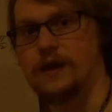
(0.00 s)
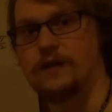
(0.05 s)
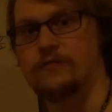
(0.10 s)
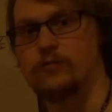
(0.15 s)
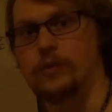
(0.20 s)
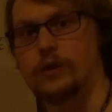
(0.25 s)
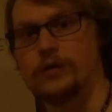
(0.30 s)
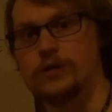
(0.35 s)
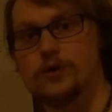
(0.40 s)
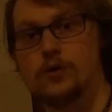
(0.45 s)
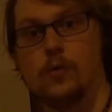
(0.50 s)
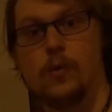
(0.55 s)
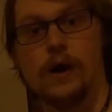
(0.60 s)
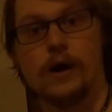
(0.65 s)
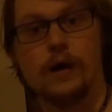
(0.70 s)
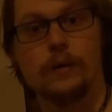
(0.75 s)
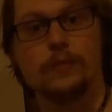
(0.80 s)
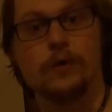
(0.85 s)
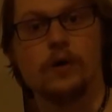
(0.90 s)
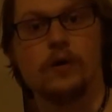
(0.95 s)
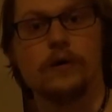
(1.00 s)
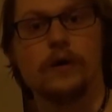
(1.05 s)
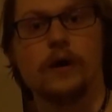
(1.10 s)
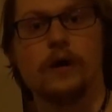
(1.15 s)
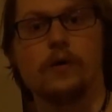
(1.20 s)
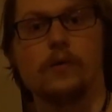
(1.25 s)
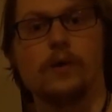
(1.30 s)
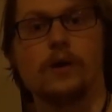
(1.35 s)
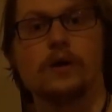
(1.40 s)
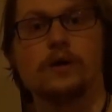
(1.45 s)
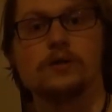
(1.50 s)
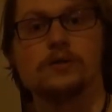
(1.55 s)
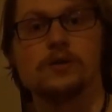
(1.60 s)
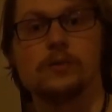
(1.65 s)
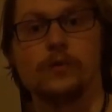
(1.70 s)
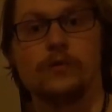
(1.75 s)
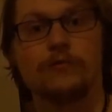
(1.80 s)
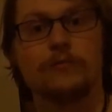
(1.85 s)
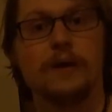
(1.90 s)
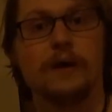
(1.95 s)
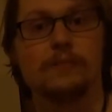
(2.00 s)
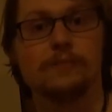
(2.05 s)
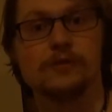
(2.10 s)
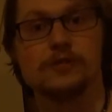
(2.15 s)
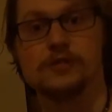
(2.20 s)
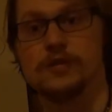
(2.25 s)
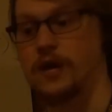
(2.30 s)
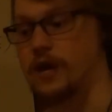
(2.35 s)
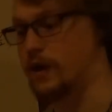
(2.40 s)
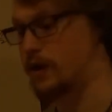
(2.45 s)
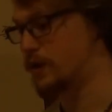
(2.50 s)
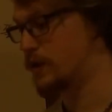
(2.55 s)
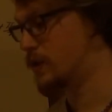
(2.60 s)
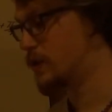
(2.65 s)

if we do wind up going anywhere else, then we've made a mistake.